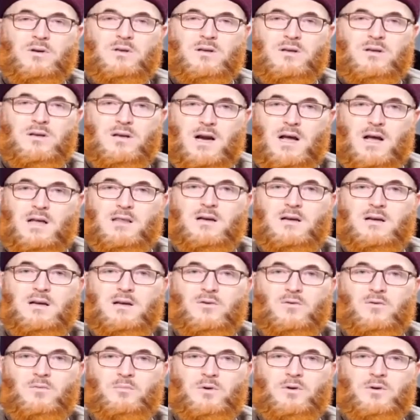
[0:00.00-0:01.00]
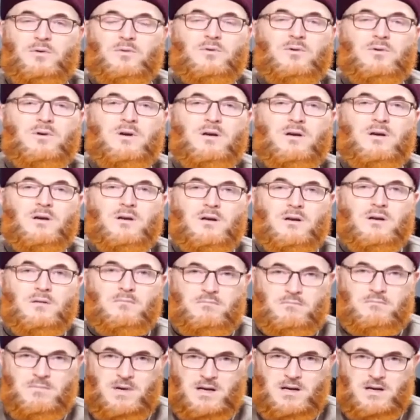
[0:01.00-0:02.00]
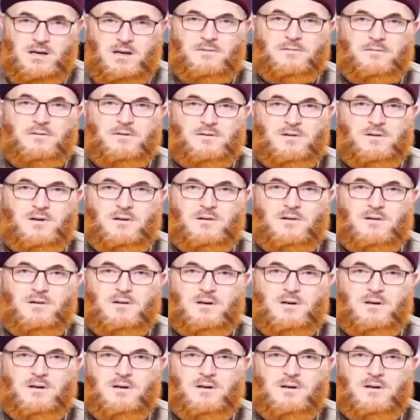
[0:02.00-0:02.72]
Rather, you'll be doing magnificent.